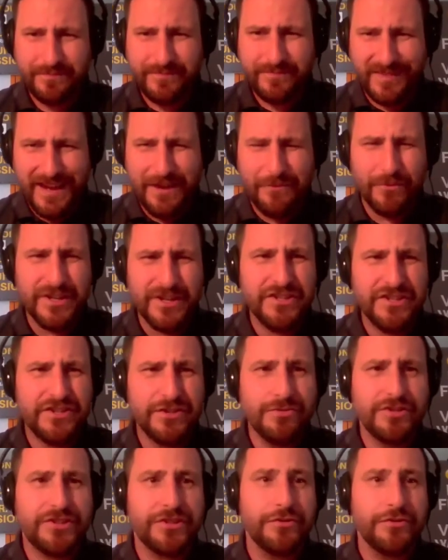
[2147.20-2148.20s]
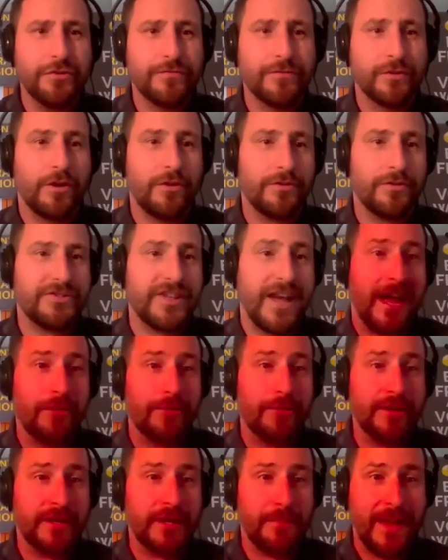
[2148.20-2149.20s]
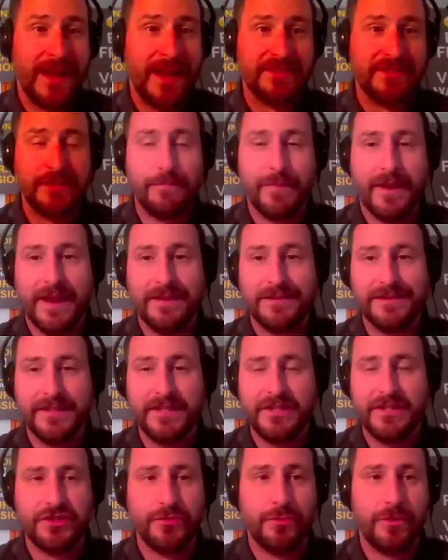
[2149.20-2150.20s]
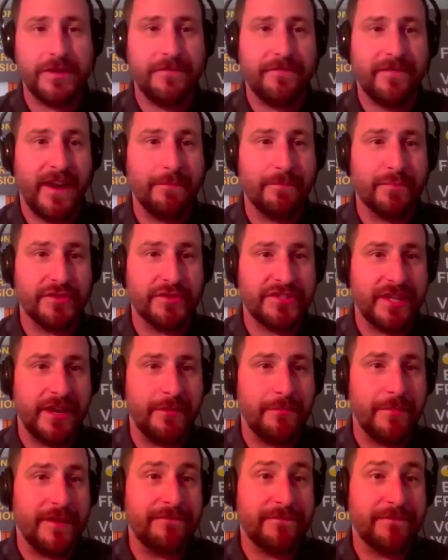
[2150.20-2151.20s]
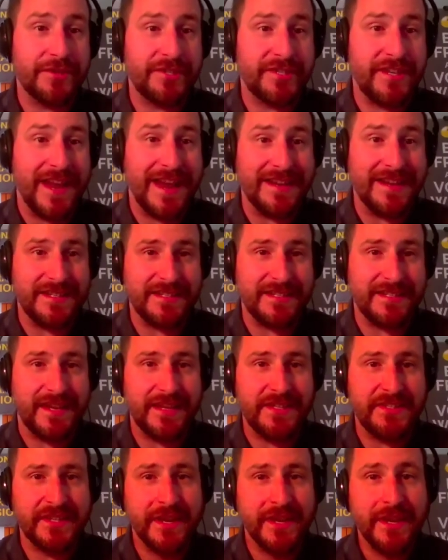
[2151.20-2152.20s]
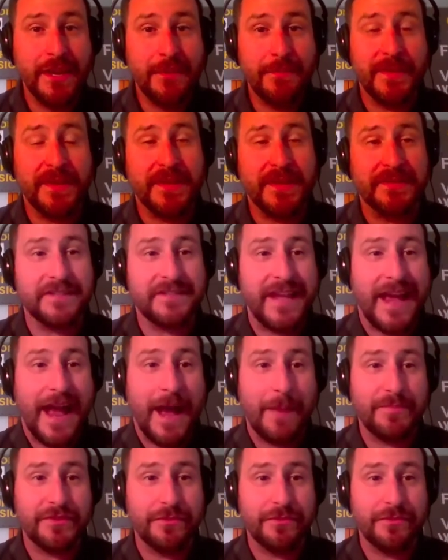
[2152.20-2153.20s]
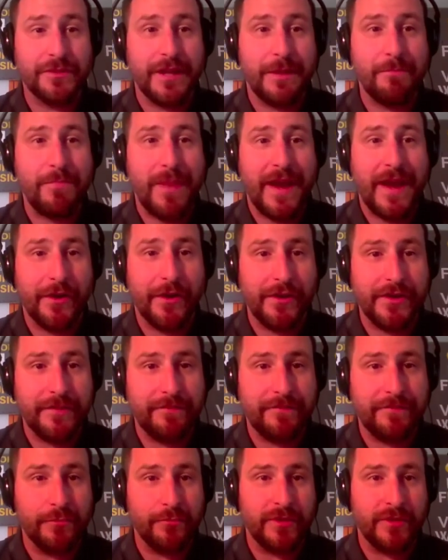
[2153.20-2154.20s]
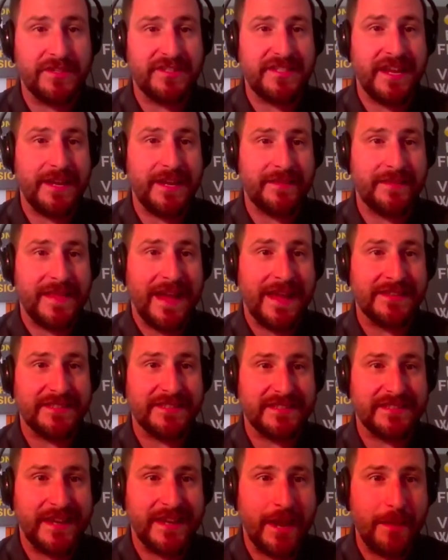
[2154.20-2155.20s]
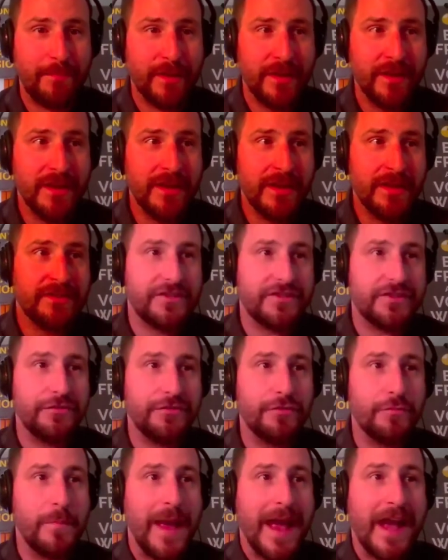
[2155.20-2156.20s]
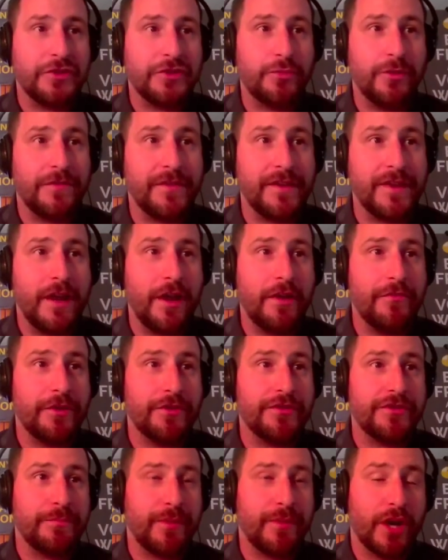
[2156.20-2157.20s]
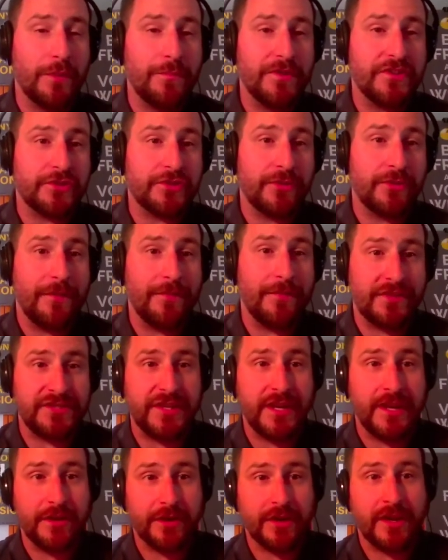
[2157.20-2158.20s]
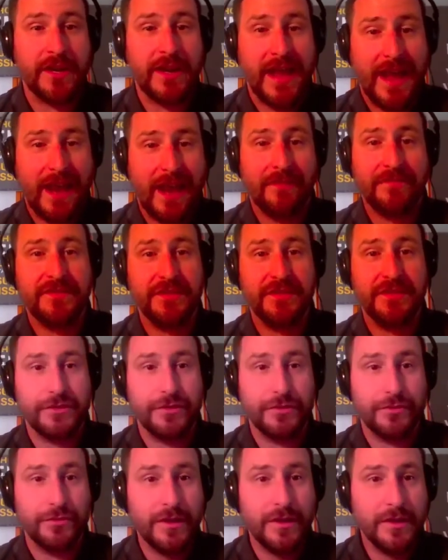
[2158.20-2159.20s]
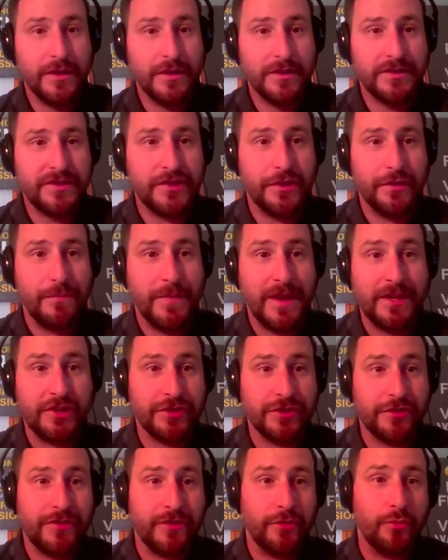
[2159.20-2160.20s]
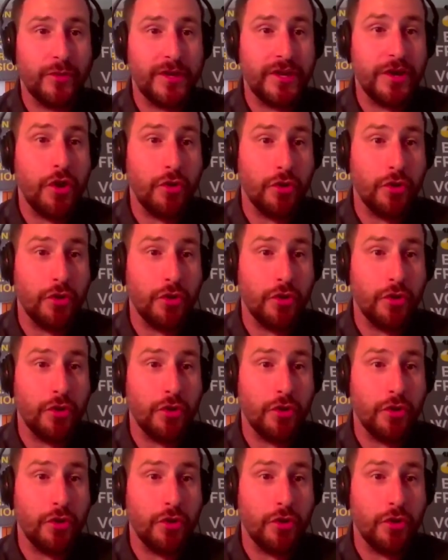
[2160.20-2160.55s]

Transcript: and reduce the overall salary capacity by at least 25% in my first 90 days, because it's absolutely imperative that we take that step to match what the other departments around the state are going to have to do to make sure that we don't